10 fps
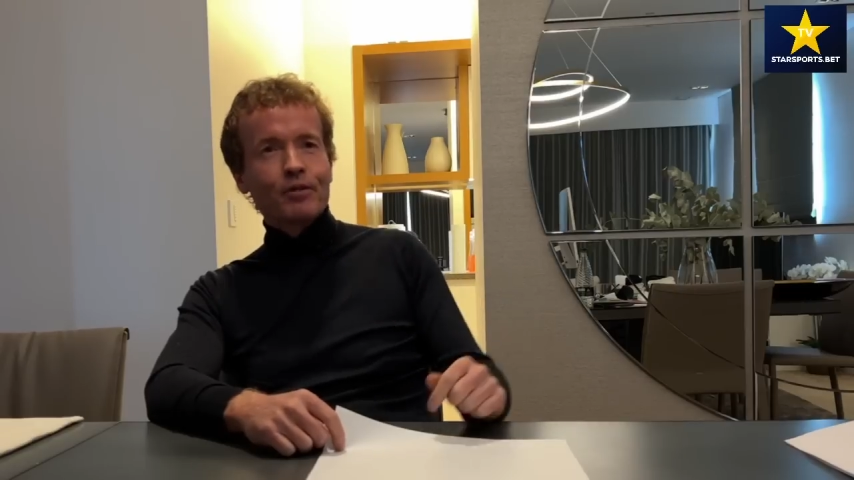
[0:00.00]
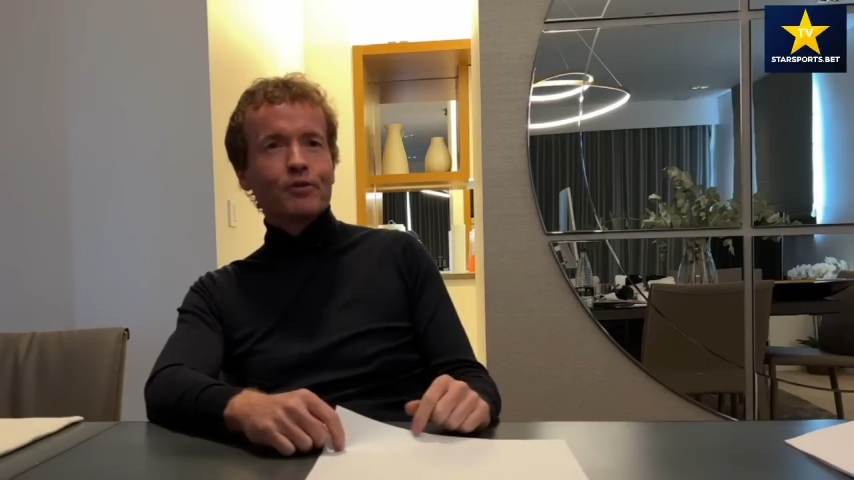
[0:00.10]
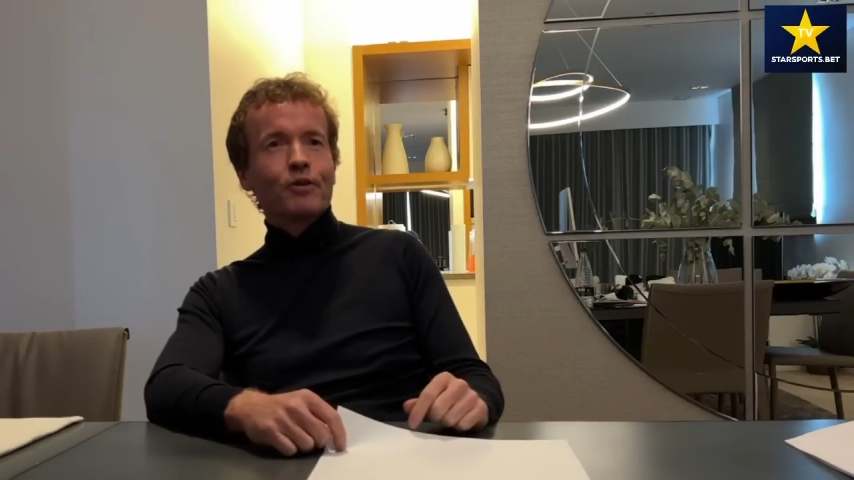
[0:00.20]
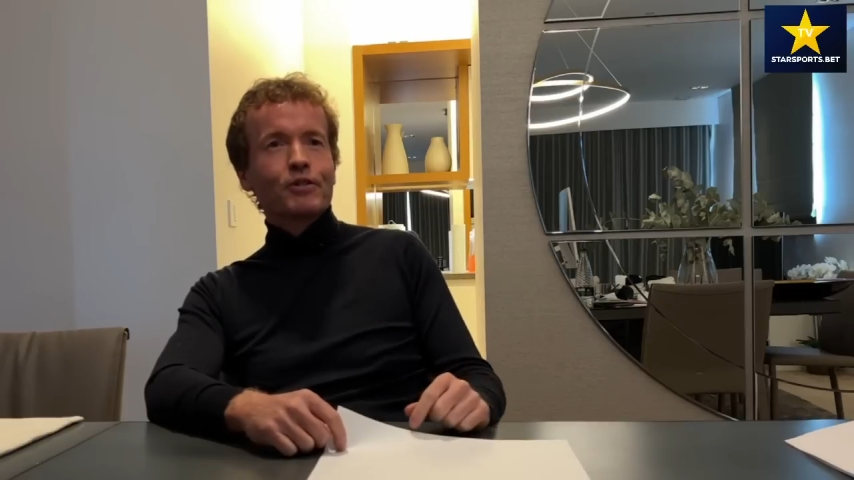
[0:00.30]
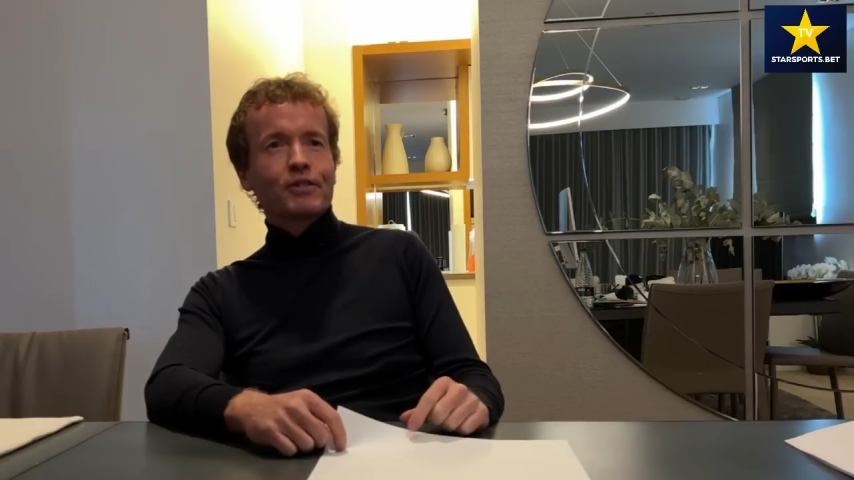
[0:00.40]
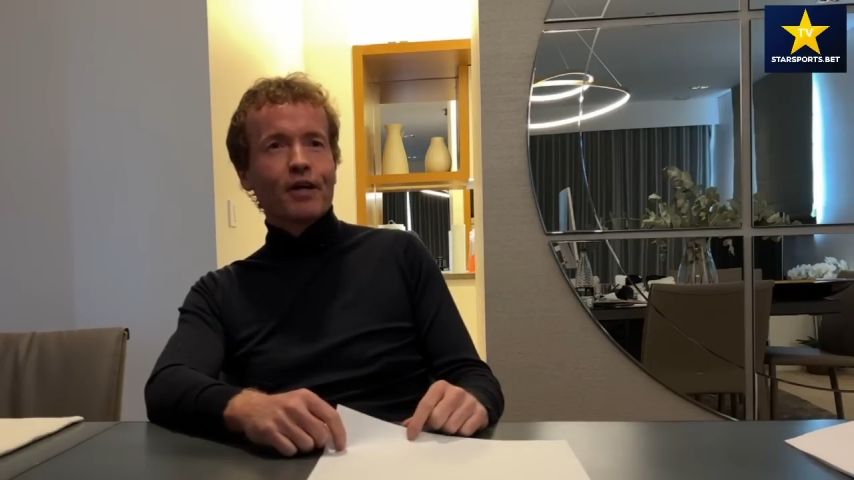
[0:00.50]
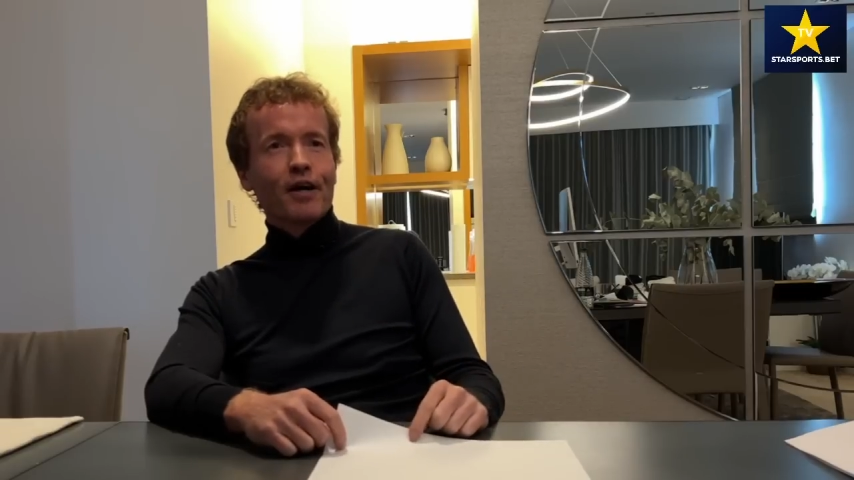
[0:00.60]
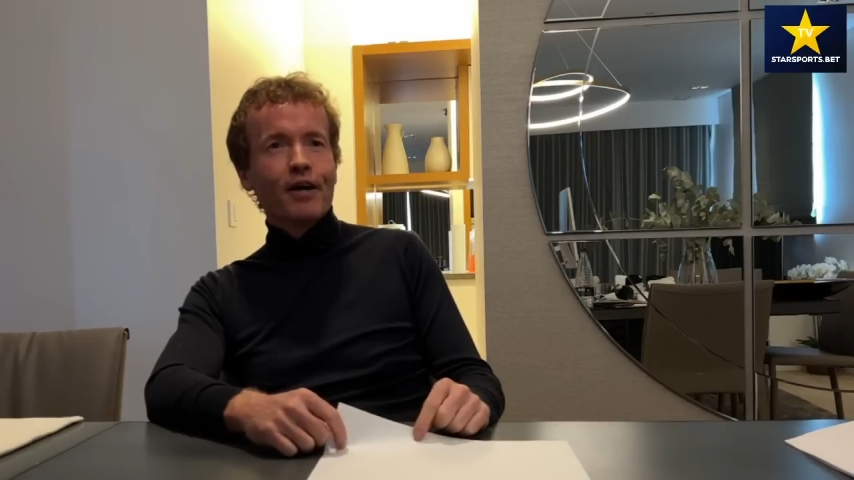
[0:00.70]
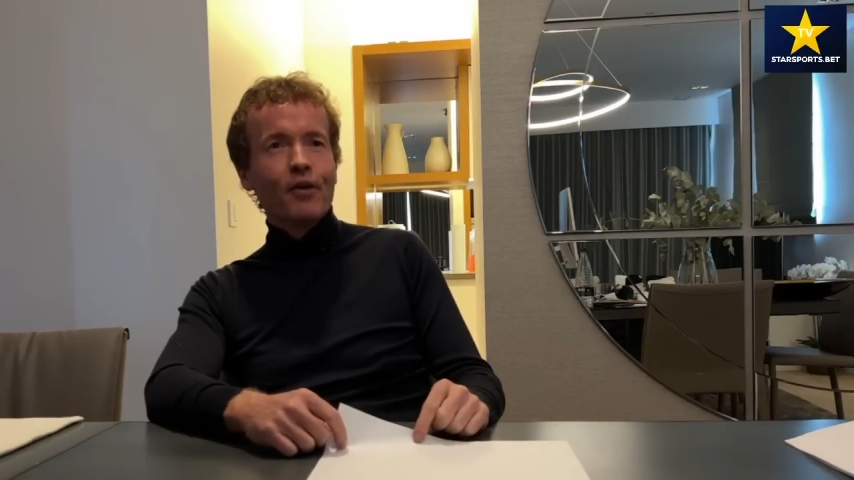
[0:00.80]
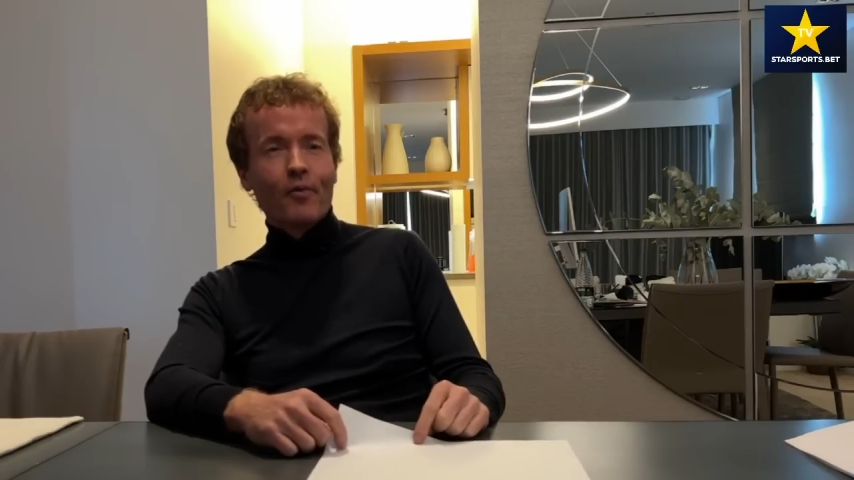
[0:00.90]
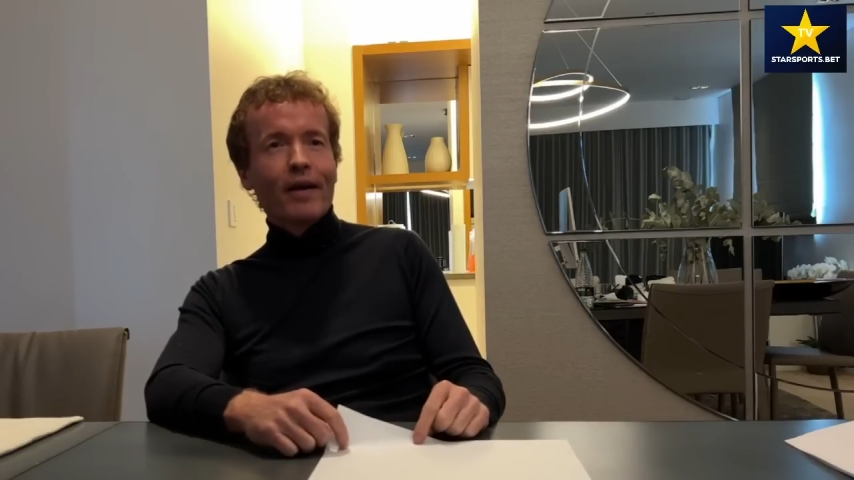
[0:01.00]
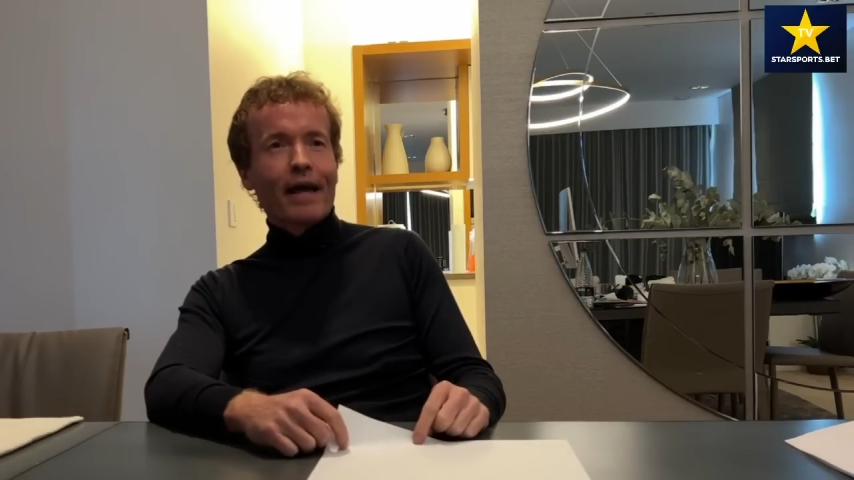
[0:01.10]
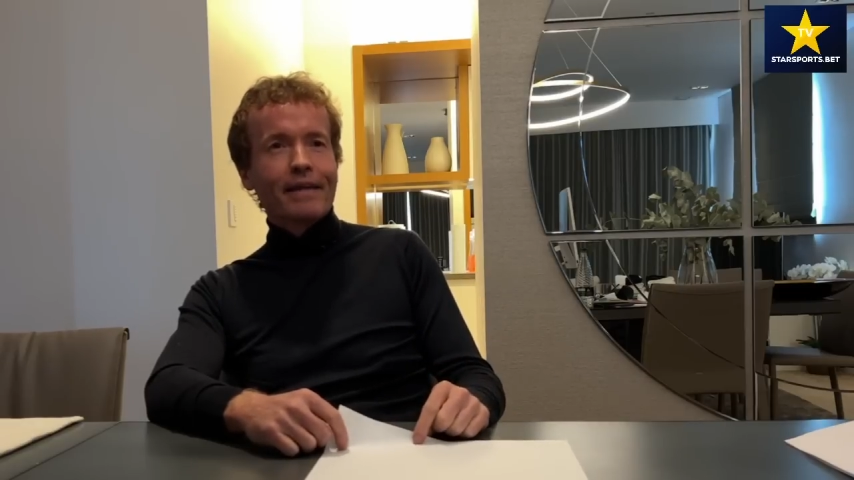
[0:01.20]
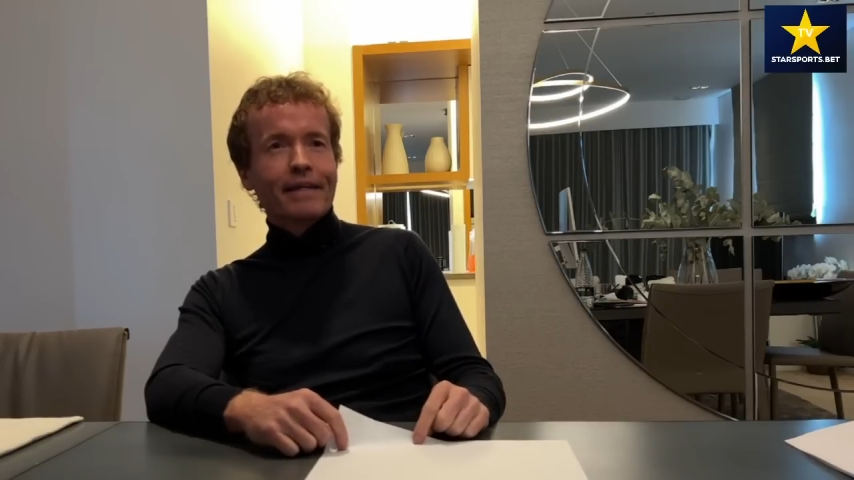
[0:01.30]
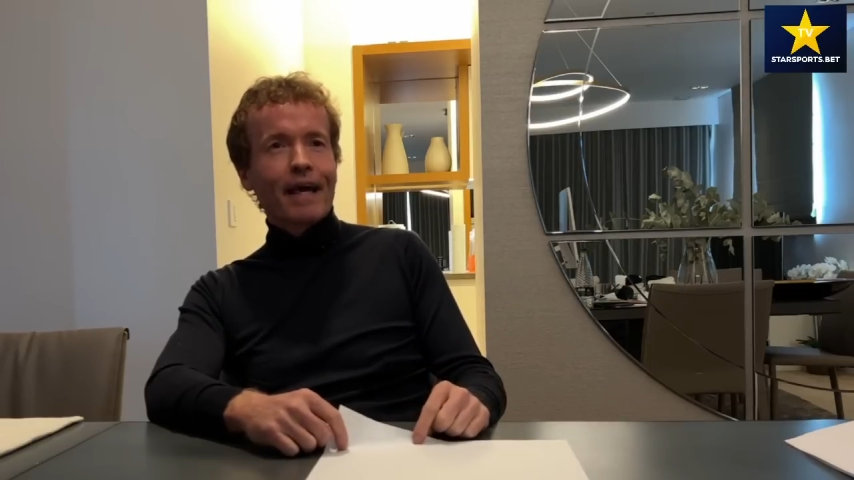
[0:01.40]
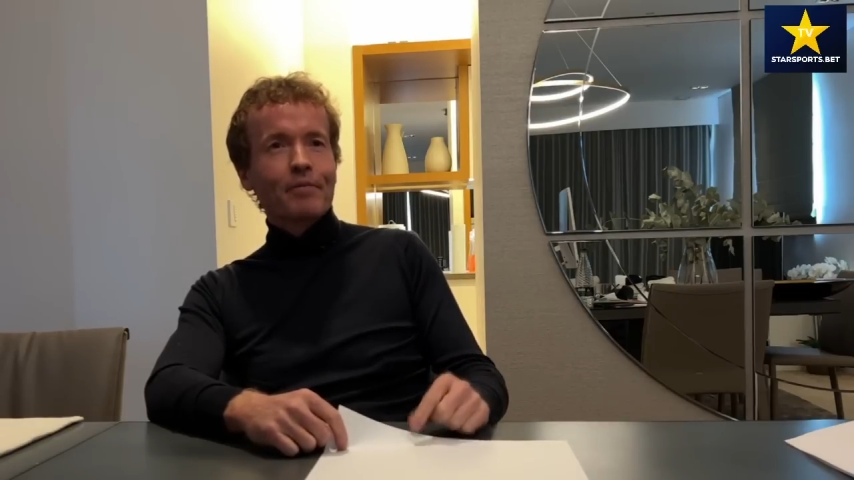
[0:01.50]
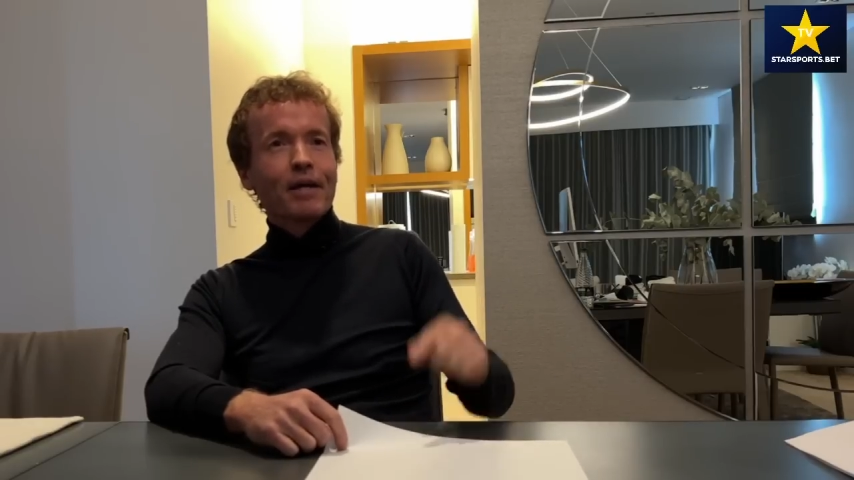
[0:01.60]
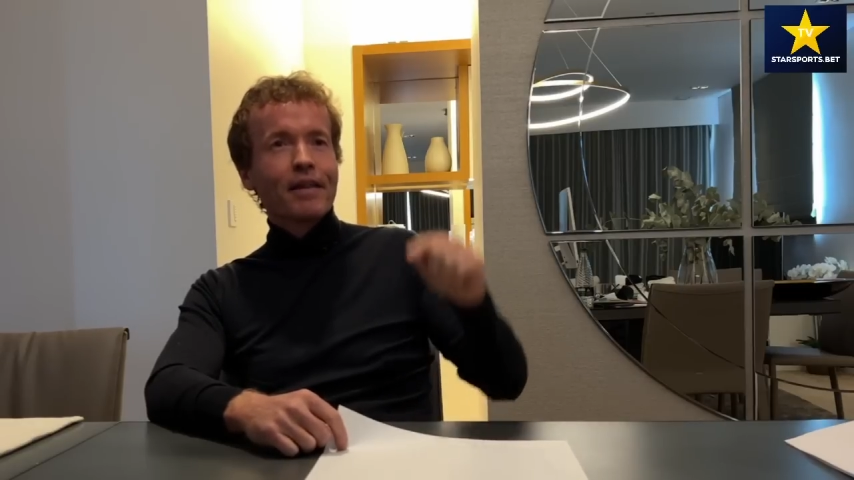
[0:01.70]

horses are well handicapped,